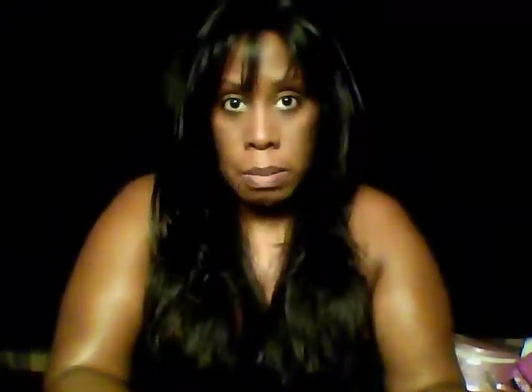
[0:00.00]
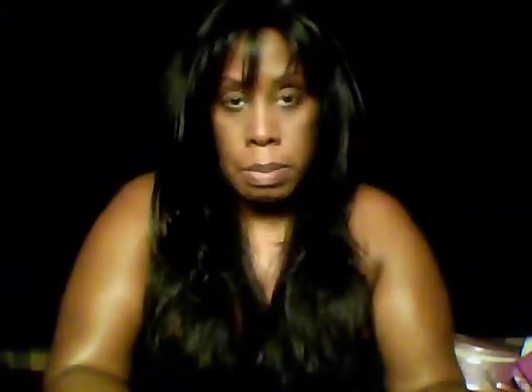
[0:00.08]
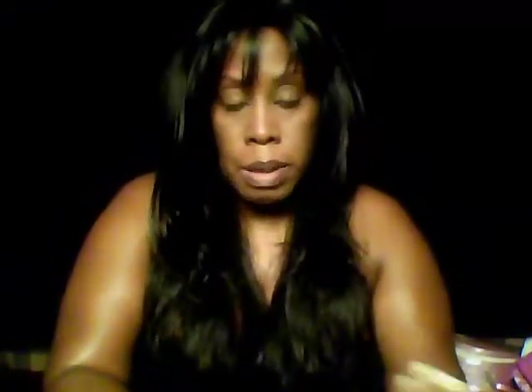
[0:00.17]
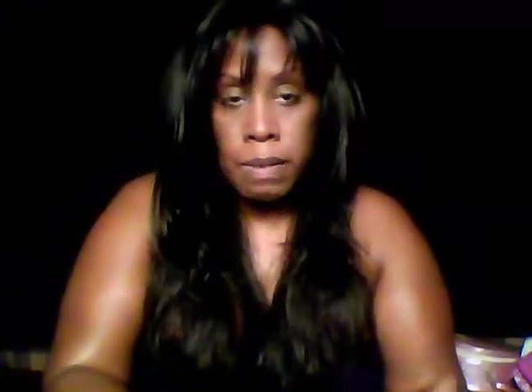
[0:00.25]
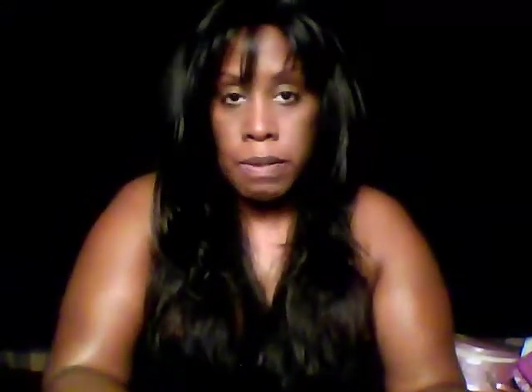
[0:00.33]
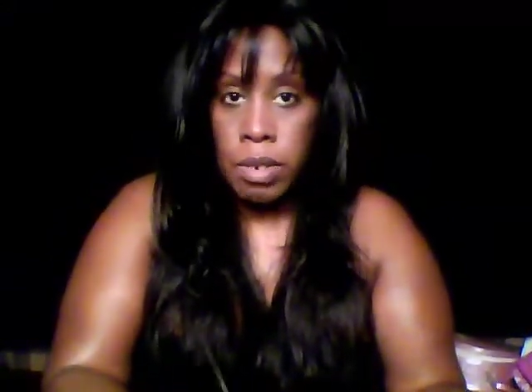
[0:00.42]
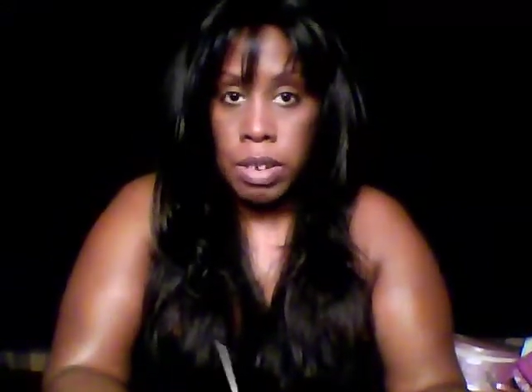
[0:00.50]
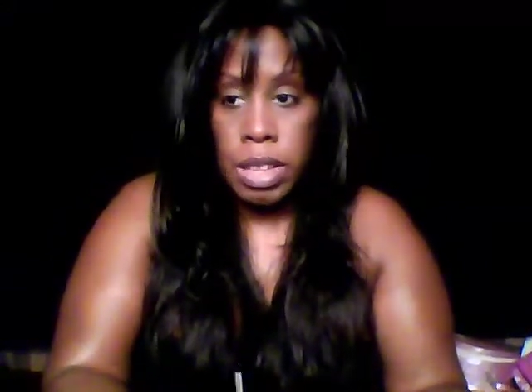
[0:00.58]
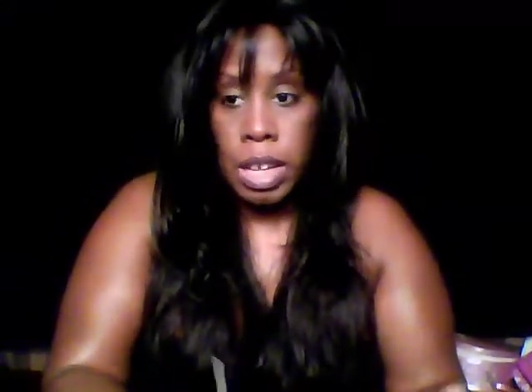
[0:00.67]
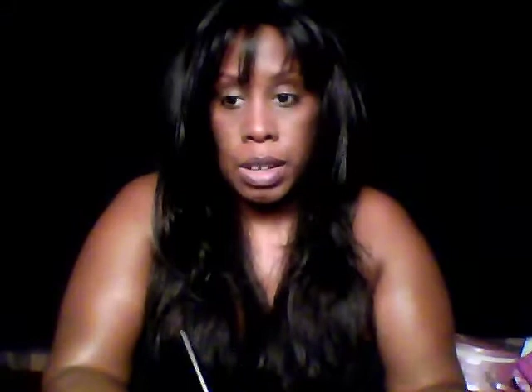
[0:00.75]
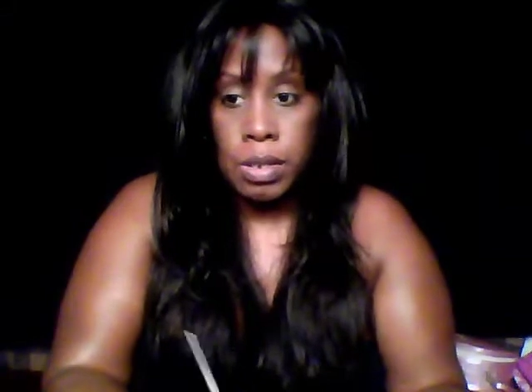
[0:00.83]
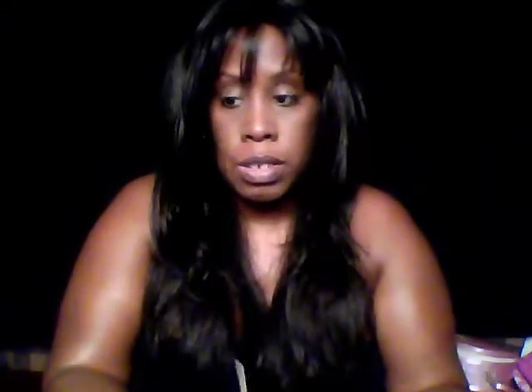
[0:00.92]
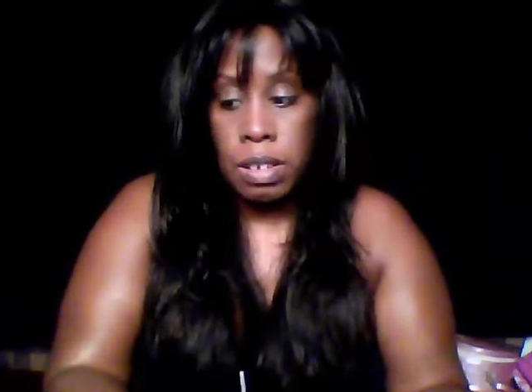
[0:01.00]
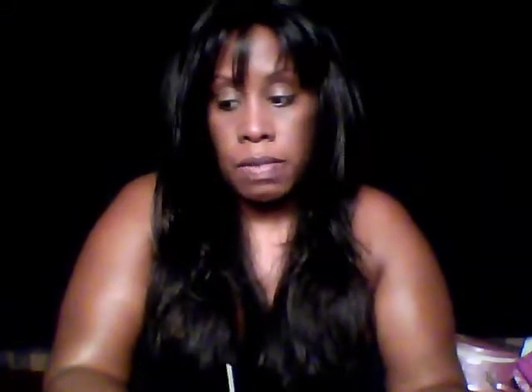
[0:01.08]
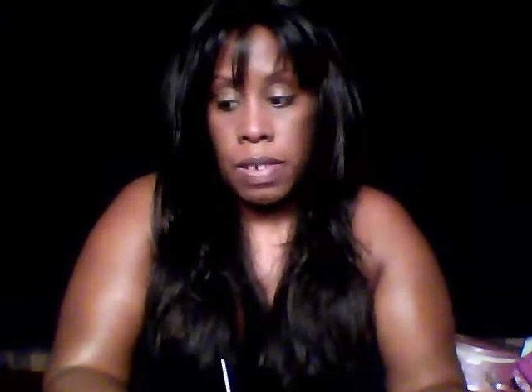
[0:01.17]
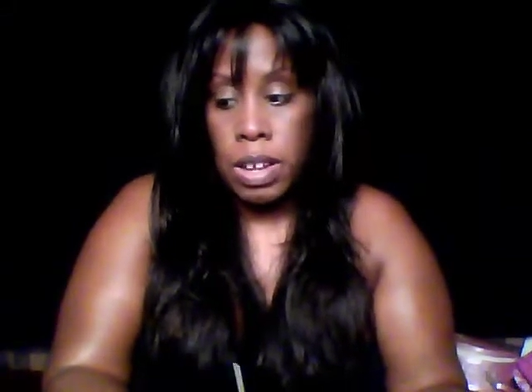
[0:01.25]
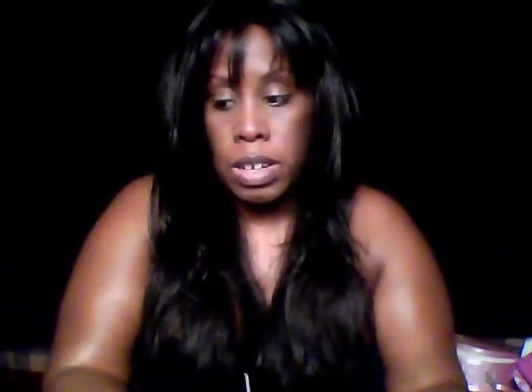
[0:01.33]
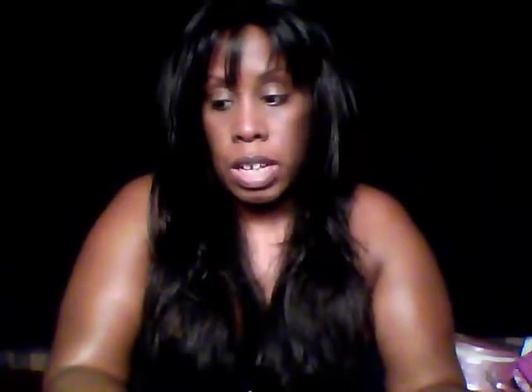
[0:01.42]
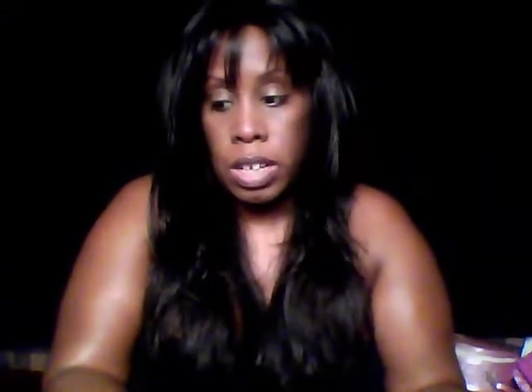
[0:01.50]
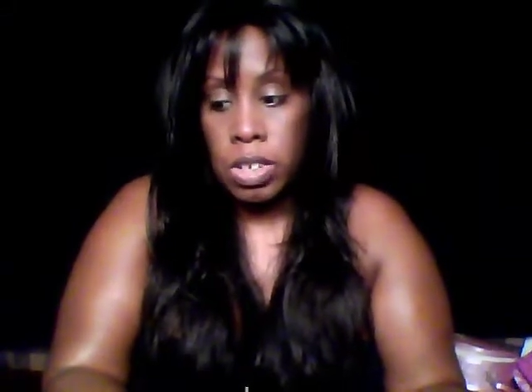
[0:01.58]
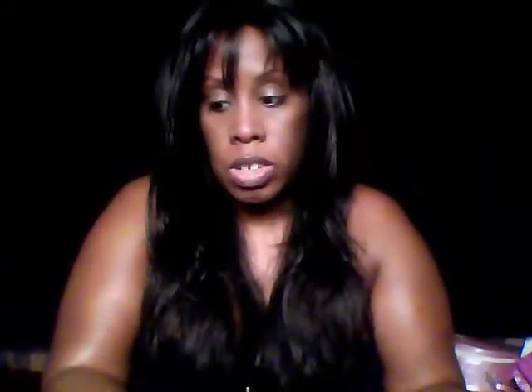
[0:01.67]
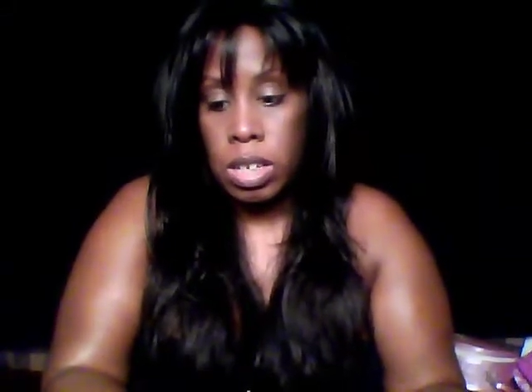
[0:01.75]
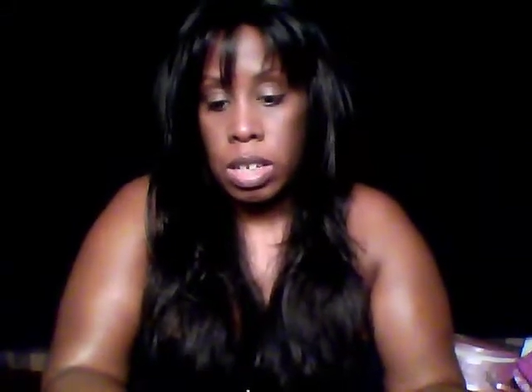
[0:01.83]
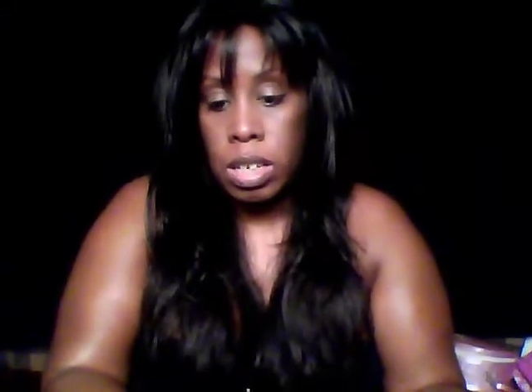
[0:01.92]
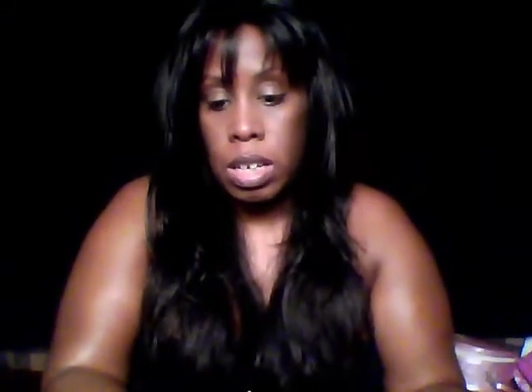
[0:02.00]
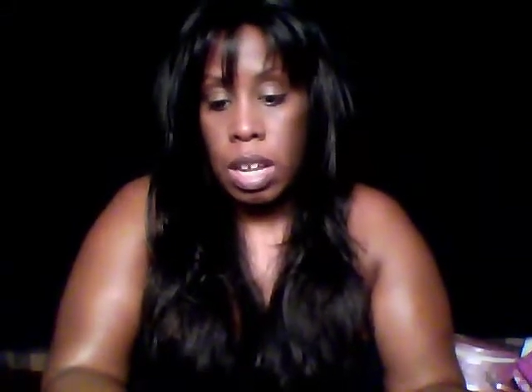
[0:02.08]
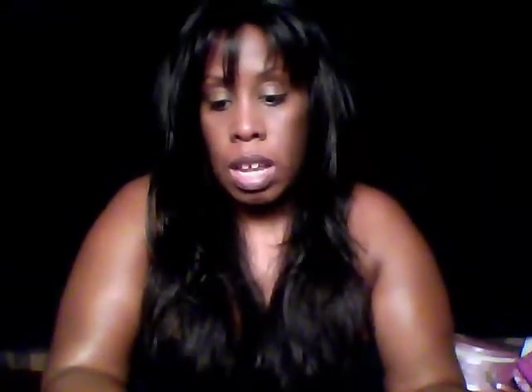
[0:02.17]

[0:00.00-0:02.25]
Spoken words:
before they use their foundation,